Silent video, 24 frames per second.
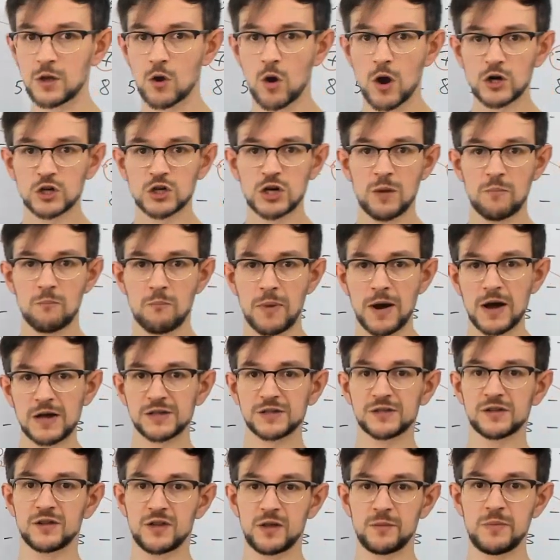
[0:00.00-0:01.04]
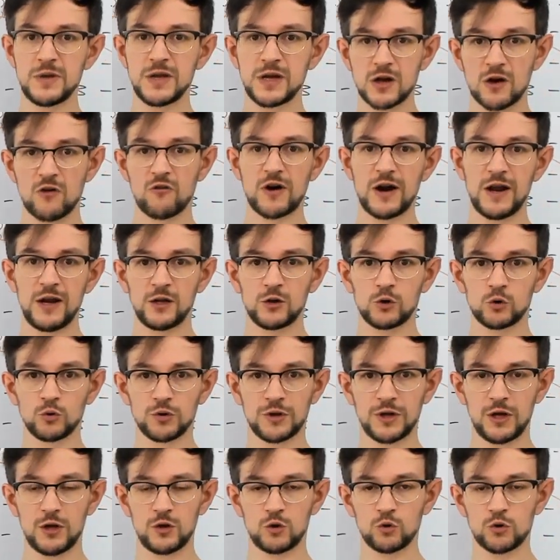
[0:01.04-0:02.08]
you actually pass the big array
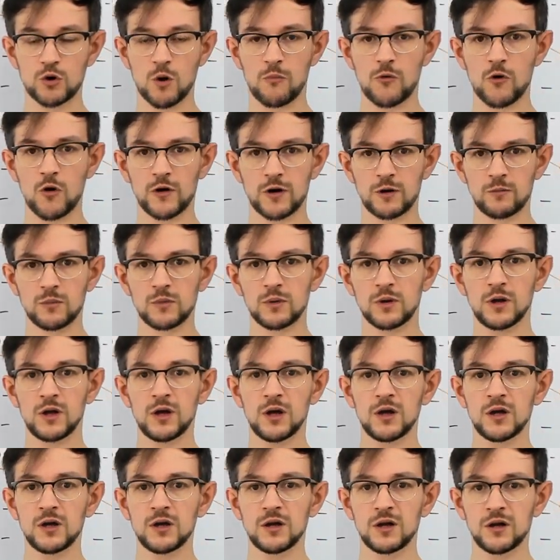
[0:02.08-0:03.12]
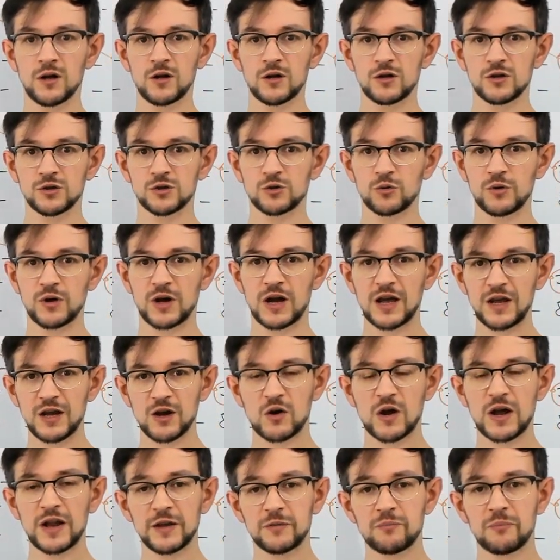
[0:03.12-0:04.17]
to your program. So you
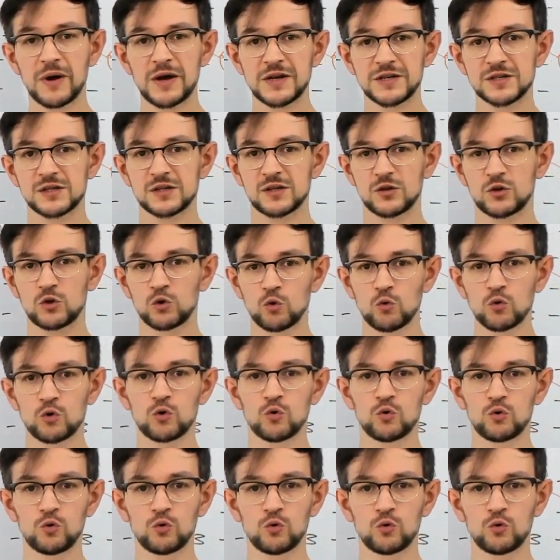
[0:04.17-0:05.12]
can't pass too